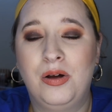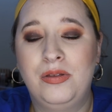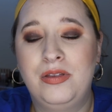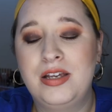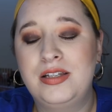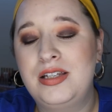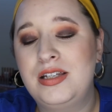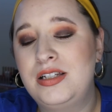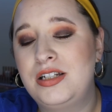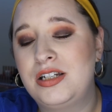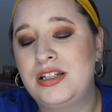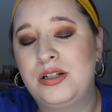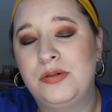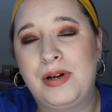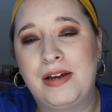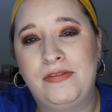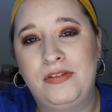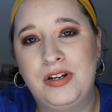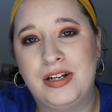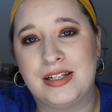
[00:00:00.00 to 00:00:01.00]
This is just a
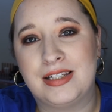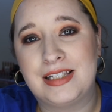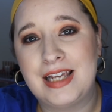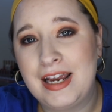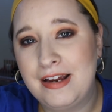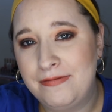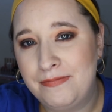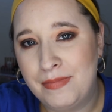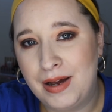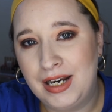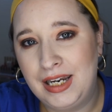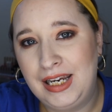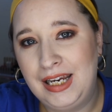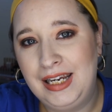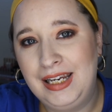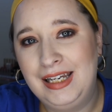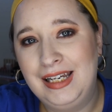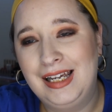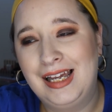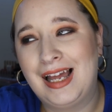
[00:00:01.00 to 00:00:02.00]
way for you to save
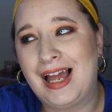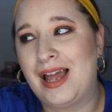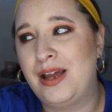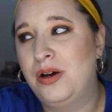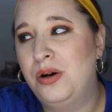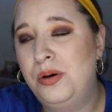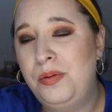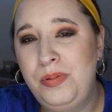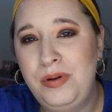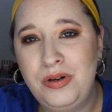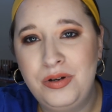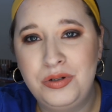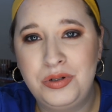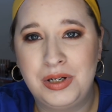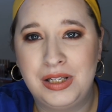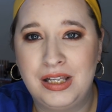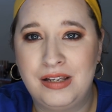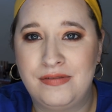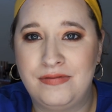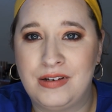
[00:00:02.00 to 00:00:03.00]
money. I hope you
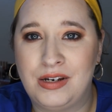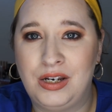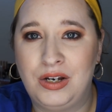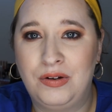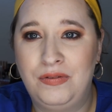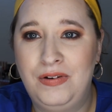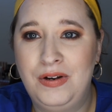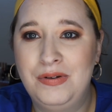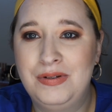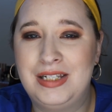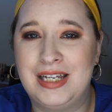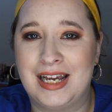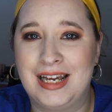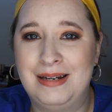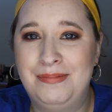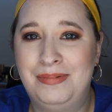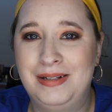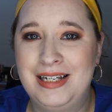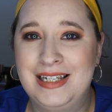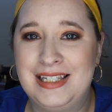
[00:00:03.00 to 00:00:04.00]
enjoyed this video. If you
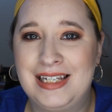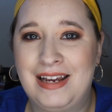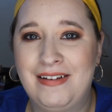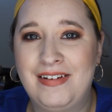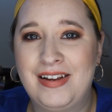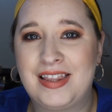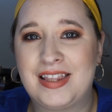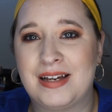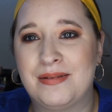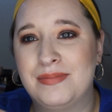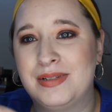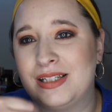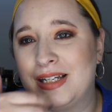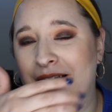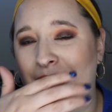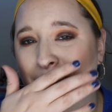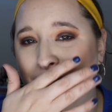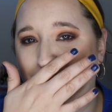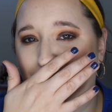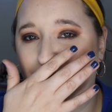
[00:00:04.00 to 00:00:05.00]
did, please give it a thumbs
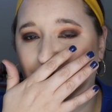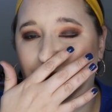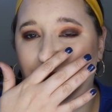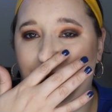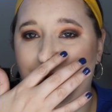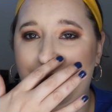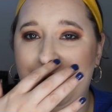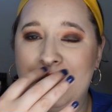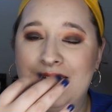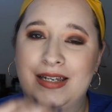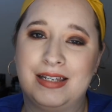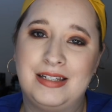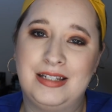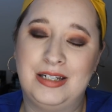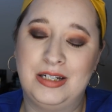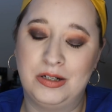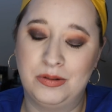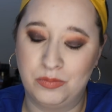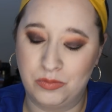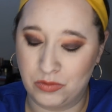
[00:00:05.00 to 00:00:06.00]
up. Maybe if you want me to just
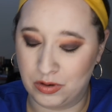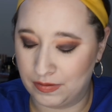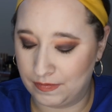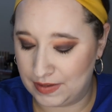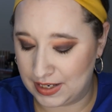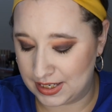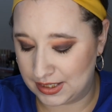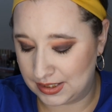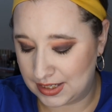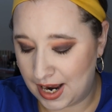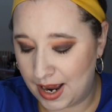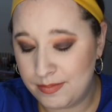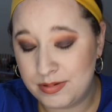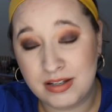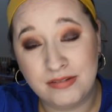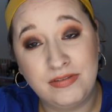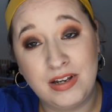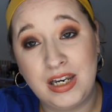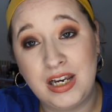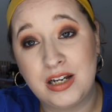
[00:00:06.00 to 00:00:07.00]
do more of these
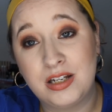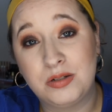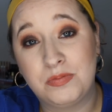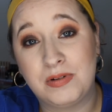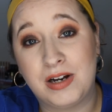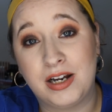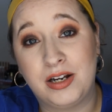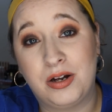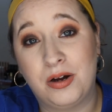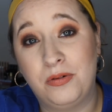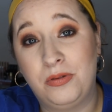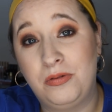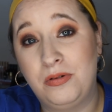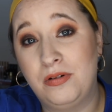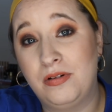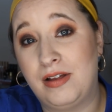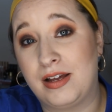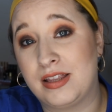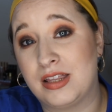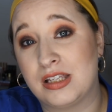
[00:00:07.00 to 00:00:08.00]
types of videos where I go
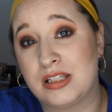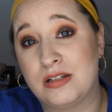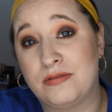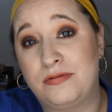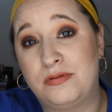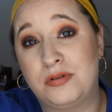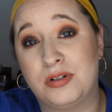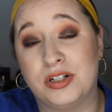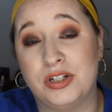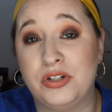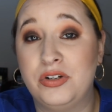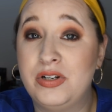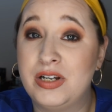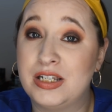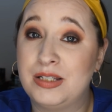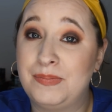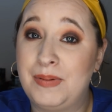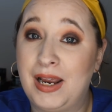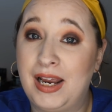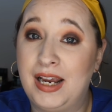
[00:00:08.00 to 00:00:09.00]
through like the Sephora
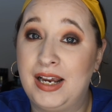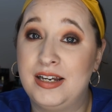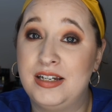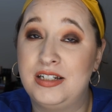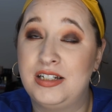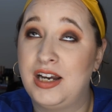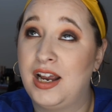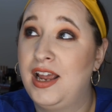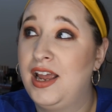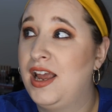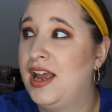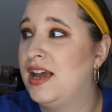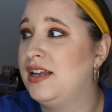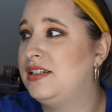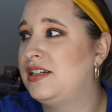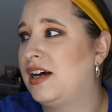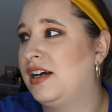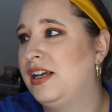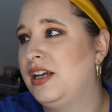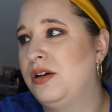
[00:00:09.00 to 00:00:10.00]
newness page
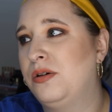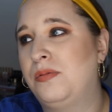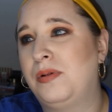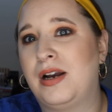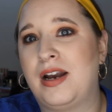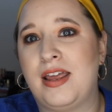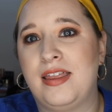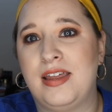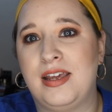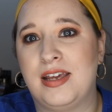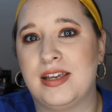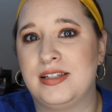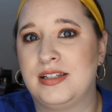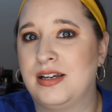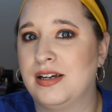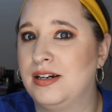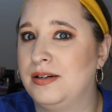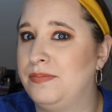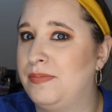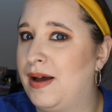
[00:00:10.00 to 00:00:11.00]
and tell you what I think is
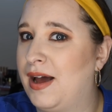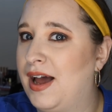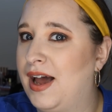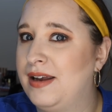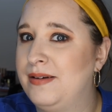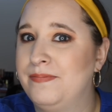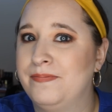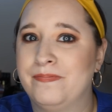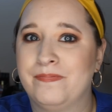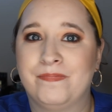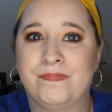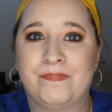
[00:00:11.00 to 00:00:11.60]
good and bad,